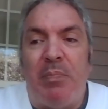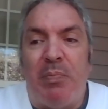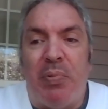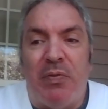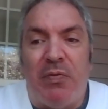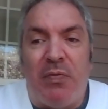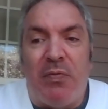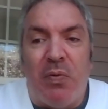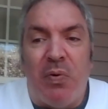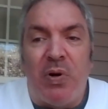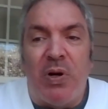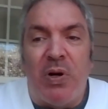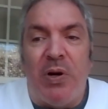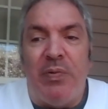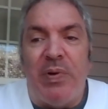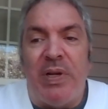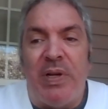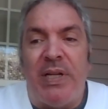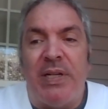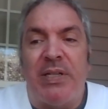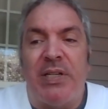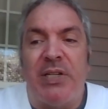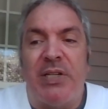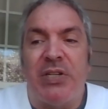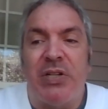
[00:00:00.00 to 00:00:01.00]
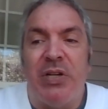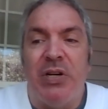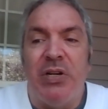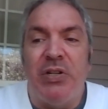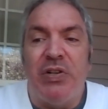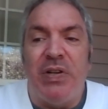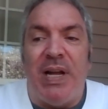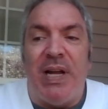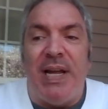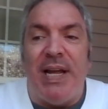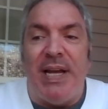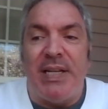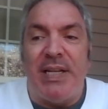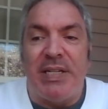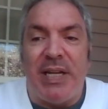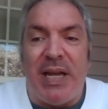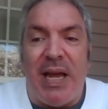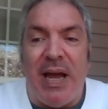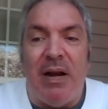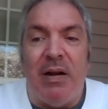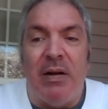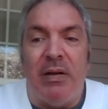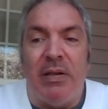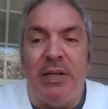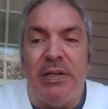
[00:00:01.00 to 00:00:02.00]
Before going into surgery, I asked
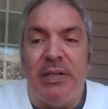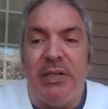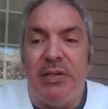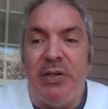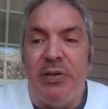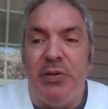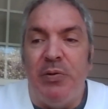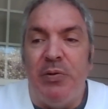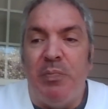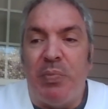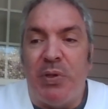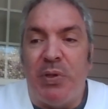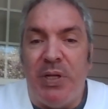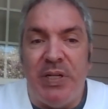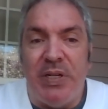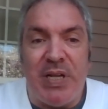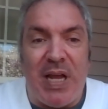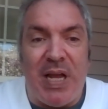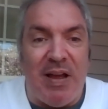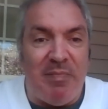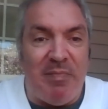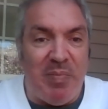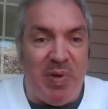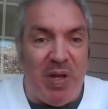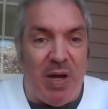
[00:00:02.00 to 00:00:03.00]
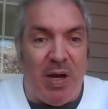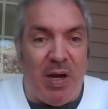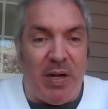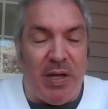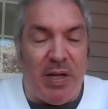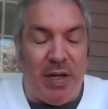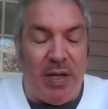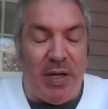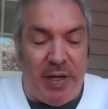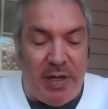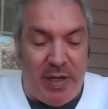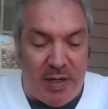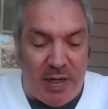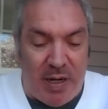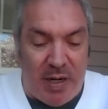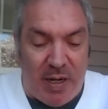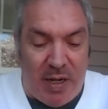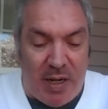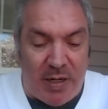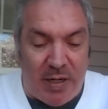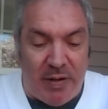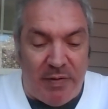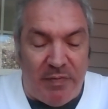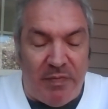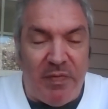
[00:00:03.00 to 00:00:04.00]
Carolyn to please have me on
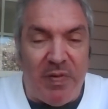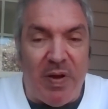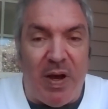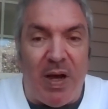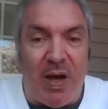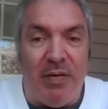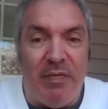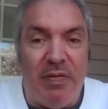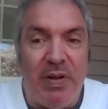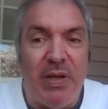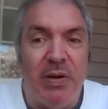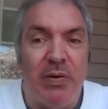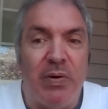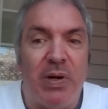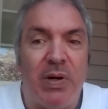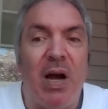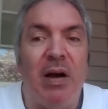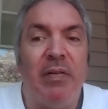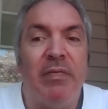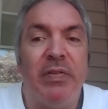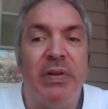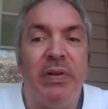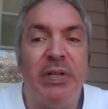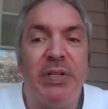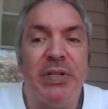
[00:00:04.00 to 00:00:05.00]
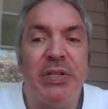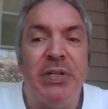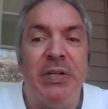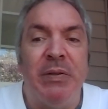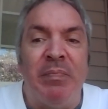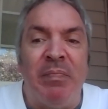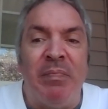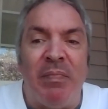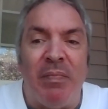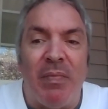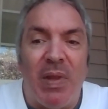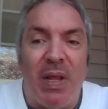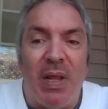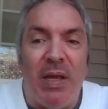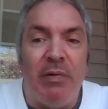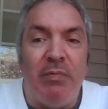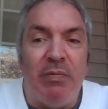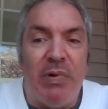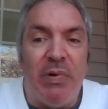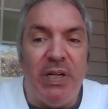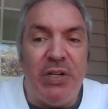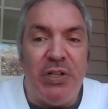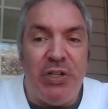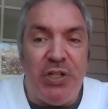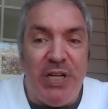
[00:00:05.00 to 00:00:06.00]
a video conference, in
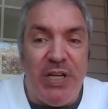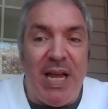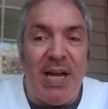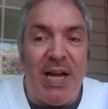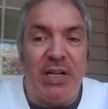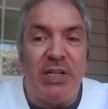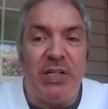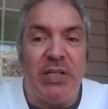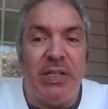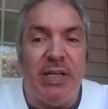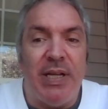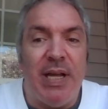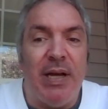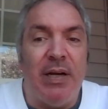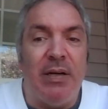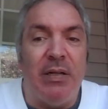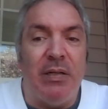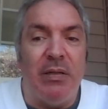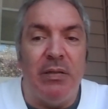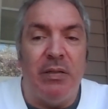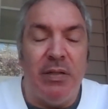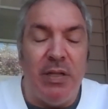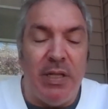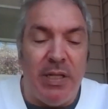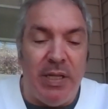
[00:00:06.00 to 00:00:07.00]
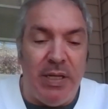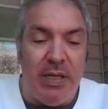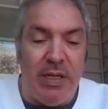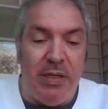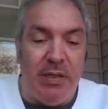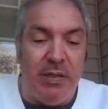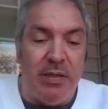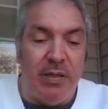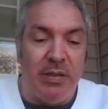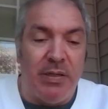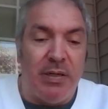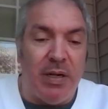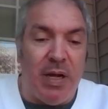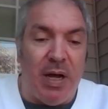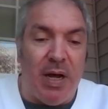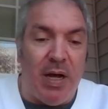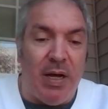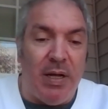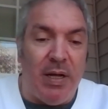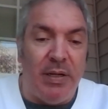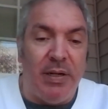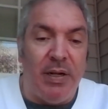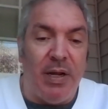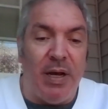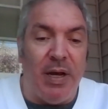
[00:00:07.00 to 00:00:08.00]
which she actually held the
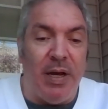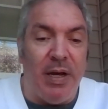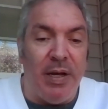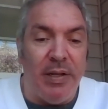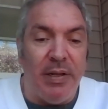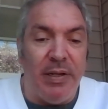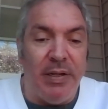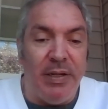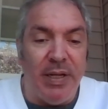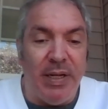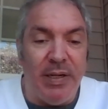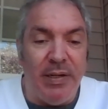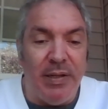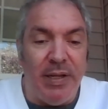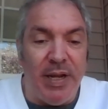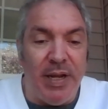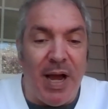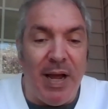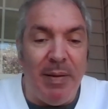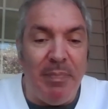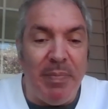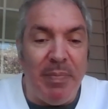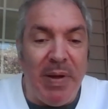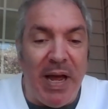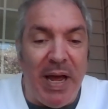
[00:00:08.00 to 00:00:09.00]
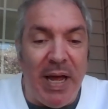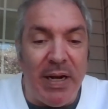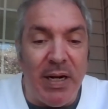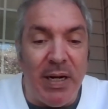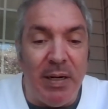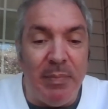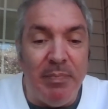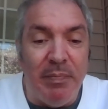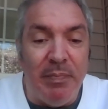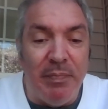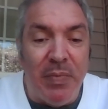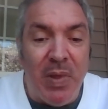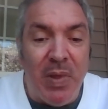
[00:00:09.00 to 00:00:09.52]
iPad up